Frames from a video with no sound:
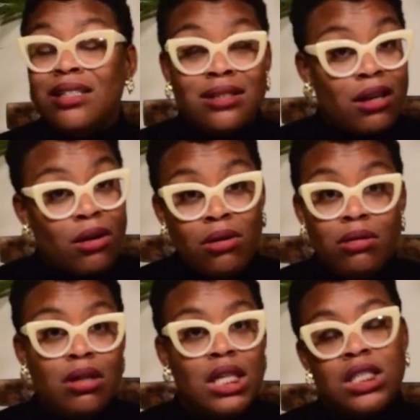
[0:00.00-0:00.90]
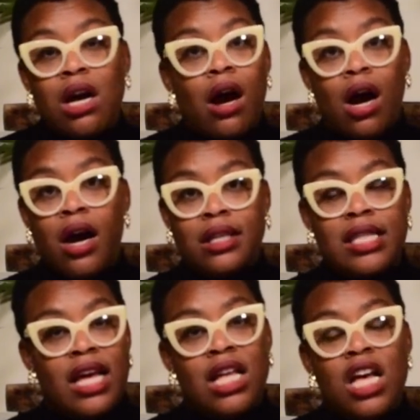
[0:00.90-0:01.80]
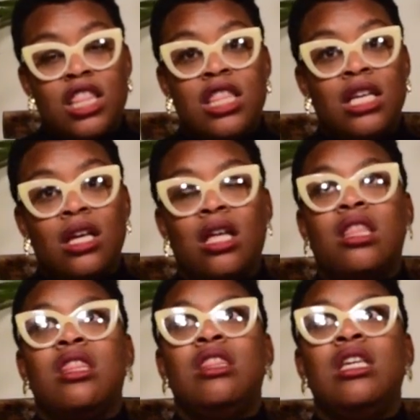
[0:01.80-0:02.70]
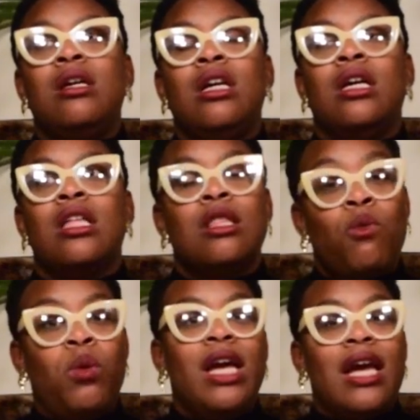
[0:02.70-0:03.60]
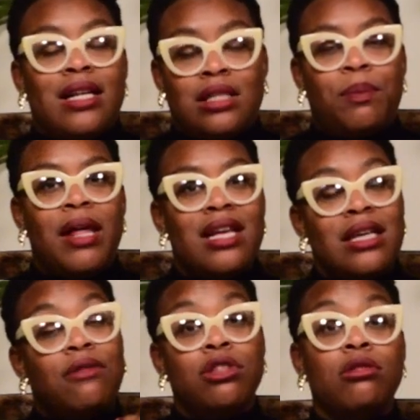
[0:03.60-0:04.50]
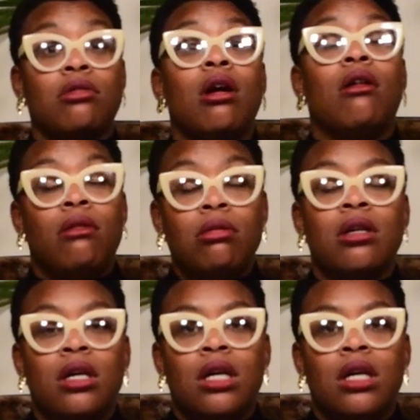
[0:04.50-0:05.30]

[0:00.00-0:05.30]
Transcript: So is our art that we as the plants have to grow